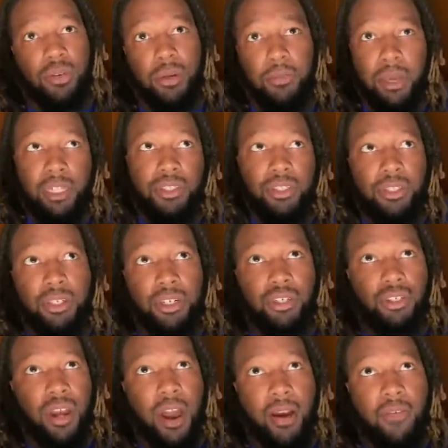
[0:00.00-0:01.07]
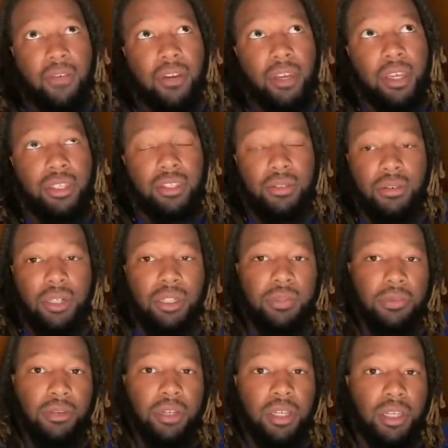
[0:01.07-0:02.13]
Make sure your driving history is
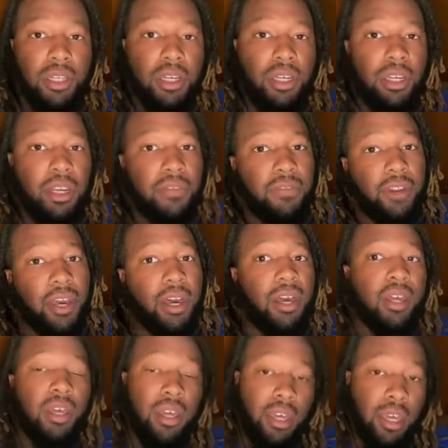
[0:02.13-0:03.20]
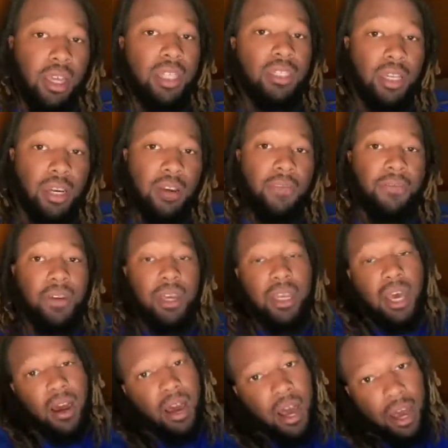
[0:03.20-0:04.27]
pretty clean. If not, it's gonna affect
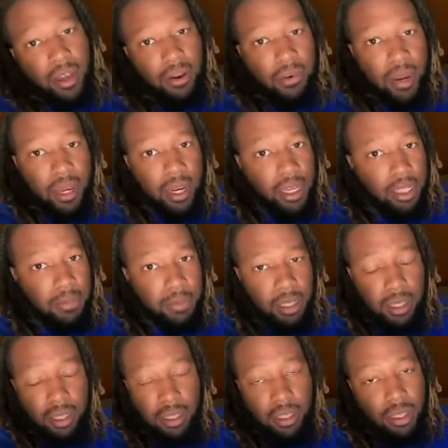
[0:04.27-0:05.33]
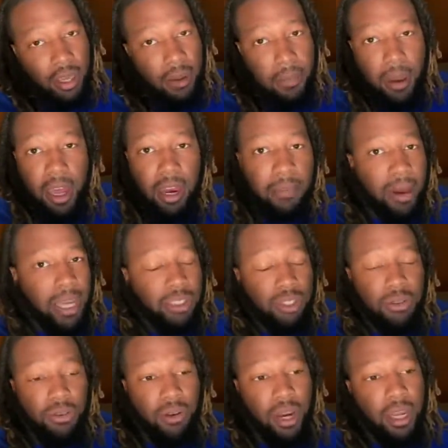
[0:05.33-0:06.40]
how high your rate is. But paying about
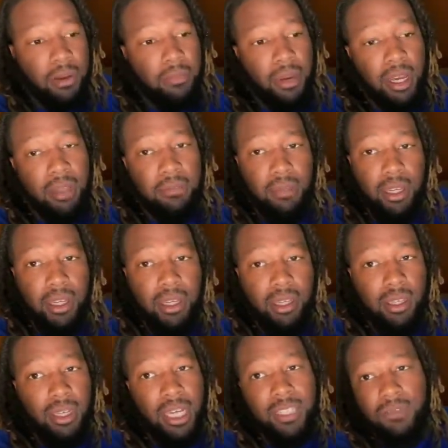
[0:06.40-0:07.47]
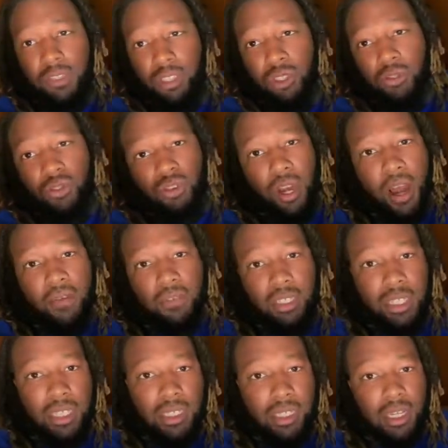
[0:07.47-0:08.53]
$2,000 a month, but that's for 2 drivers
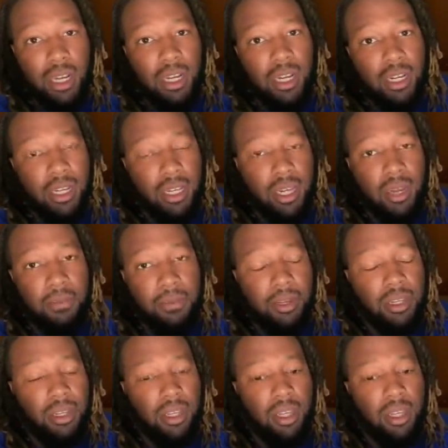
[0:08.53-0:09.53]
listed under the company.